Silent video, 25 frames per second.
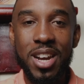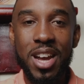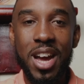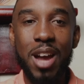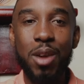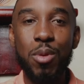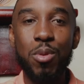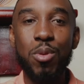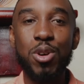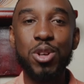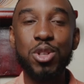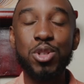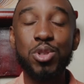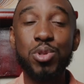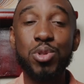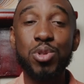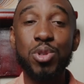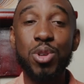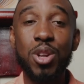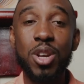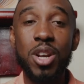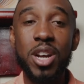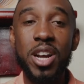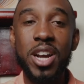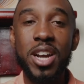I want you to
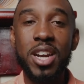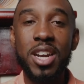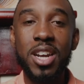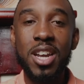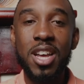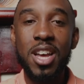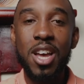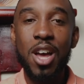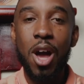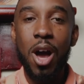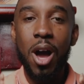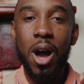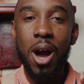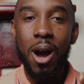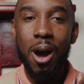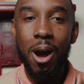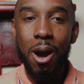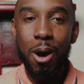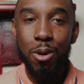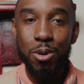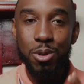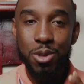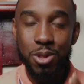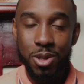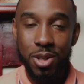learn
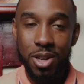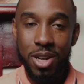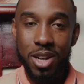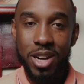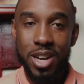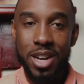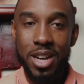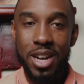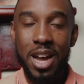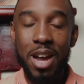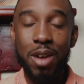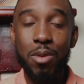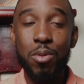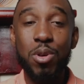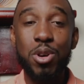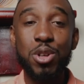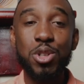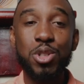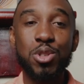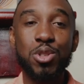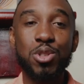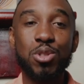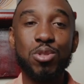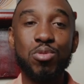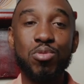how to learn. I want
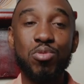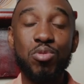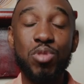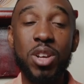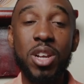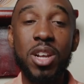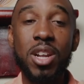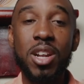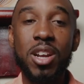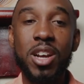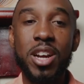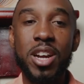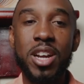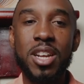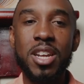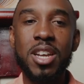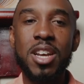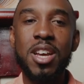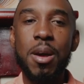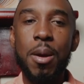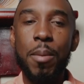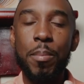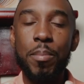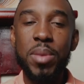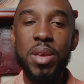you to relearn,
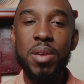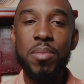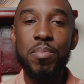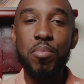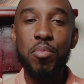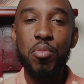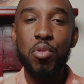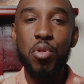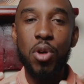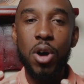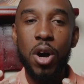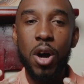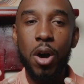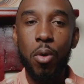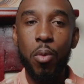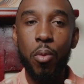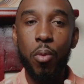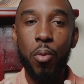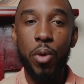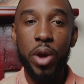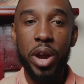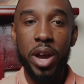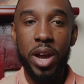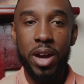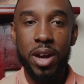be more
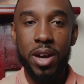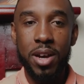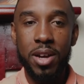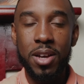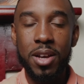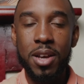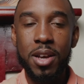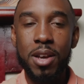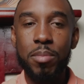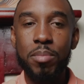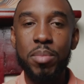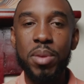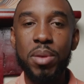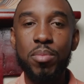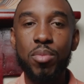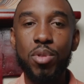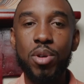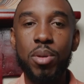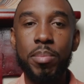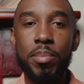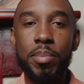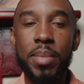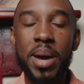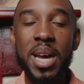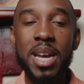aware, be more
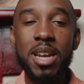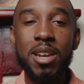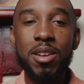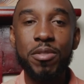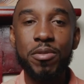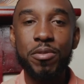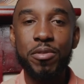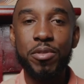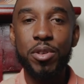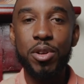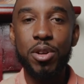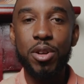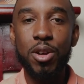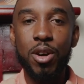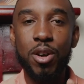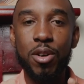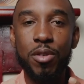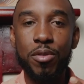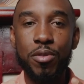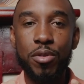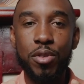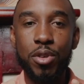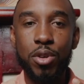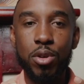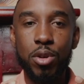mindful
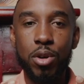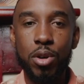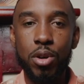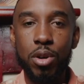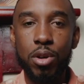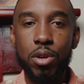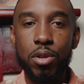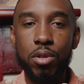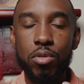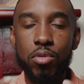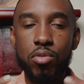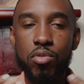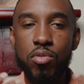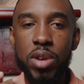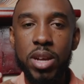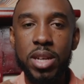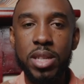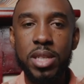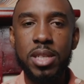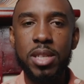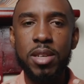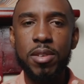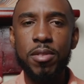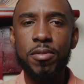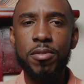of your
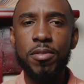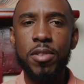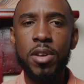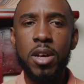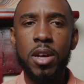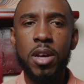creative